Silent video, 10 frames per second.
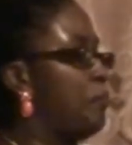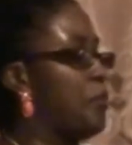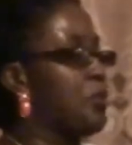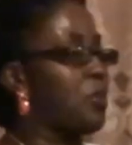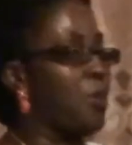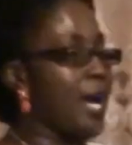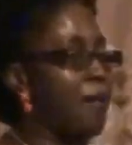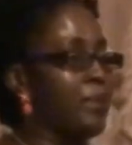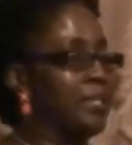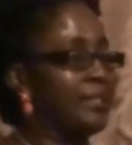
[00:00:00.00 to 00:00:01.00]
the
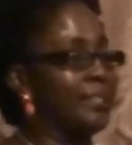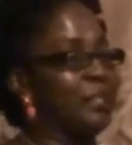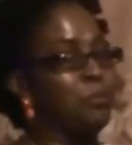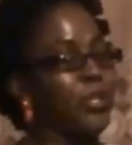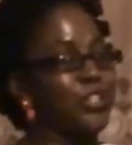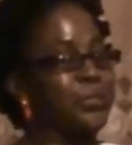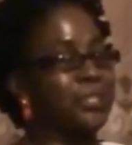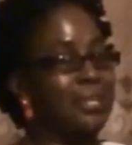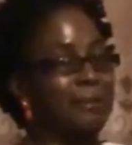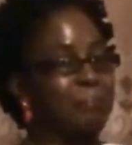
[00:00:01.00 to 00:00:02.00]
requirements that the
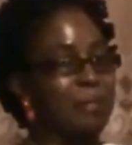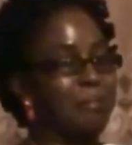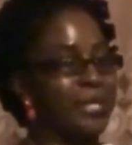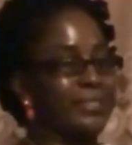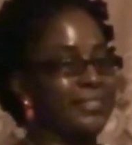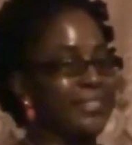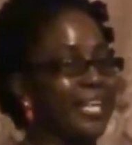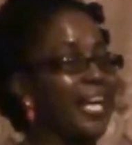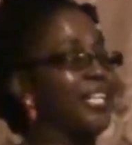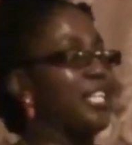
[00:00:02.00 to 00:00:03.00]
laboratories are
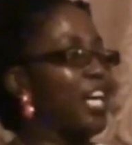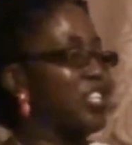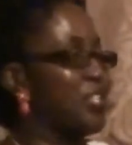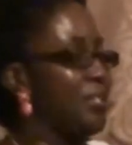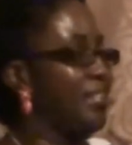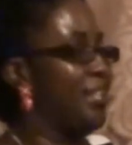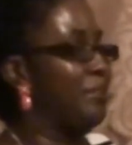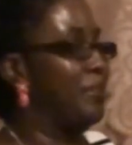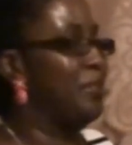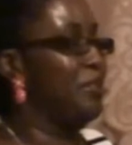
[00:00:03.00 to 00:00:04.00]
implementing at a national
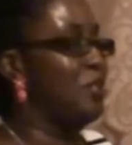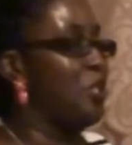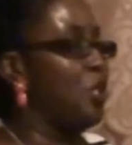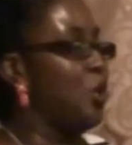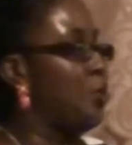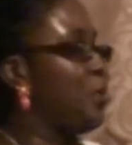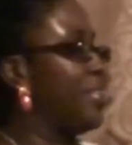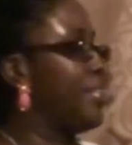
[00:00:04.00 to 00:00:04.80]
level, we